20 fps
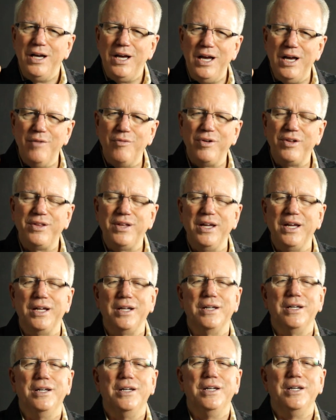Everything.
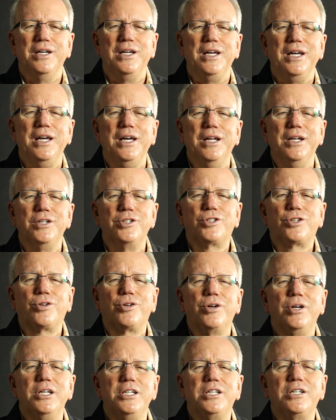It is
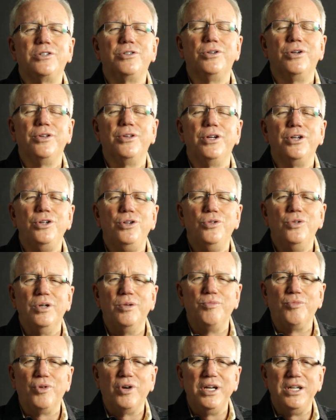critical that you
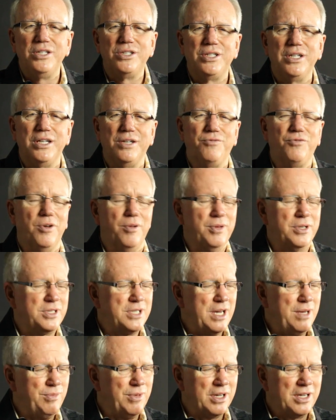embrace it. From the
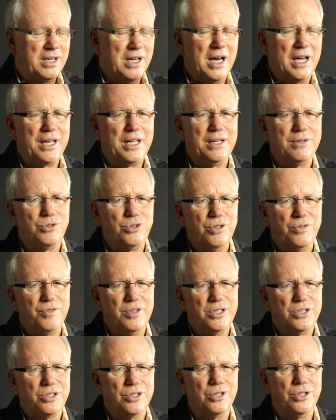time that God gives you
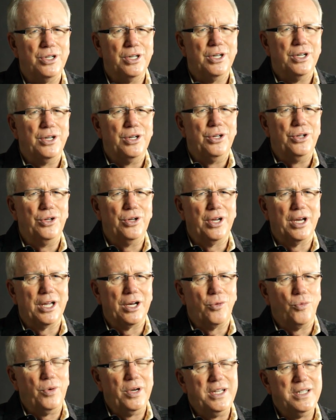vision, you got
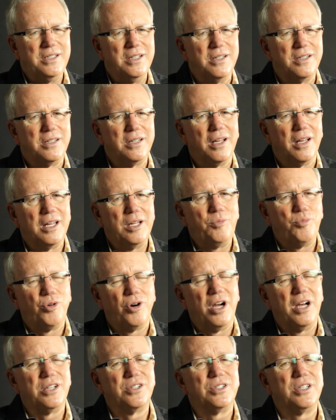to wait until he
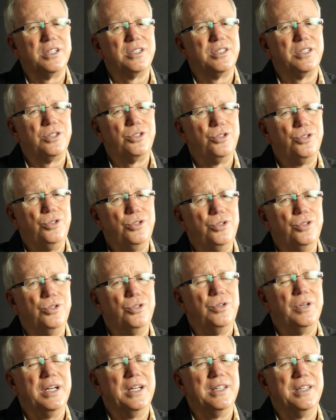processes
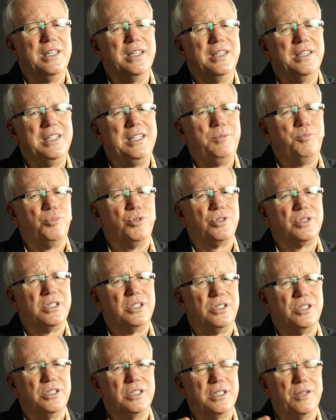you, and then he
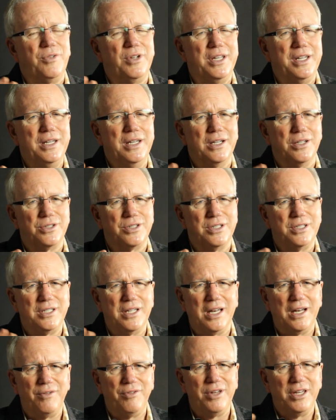positions everything else
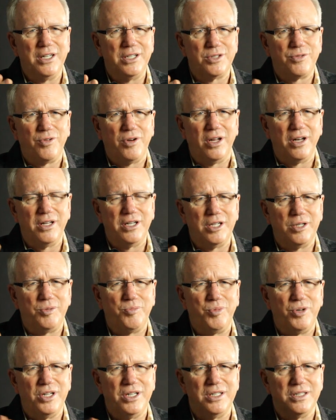until everything has fallen into
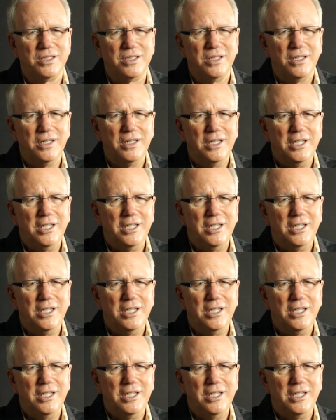place.